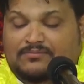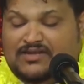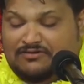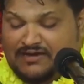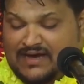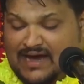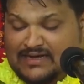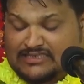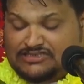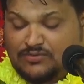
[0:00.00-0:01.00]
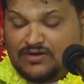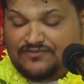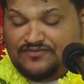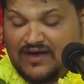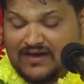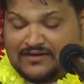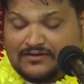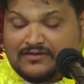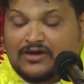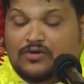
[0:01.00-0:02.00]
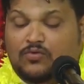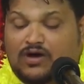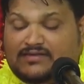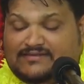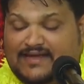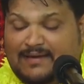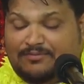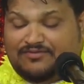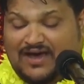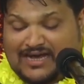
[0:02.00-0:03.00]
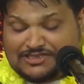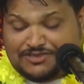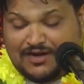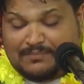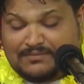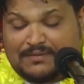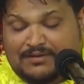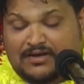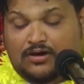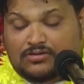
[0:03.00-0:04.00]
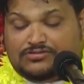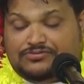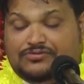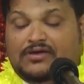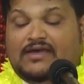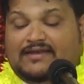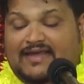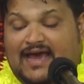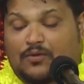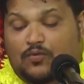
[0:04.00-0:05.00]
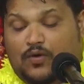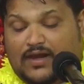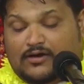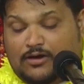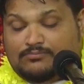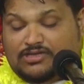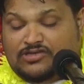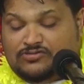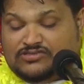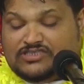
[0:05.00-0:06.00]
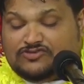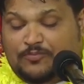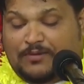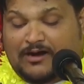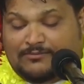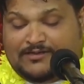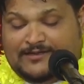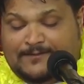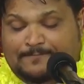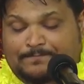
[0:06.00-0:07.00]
regardless to what varna, what type of ashram they belong to, they are welcome to use this, O Parvati.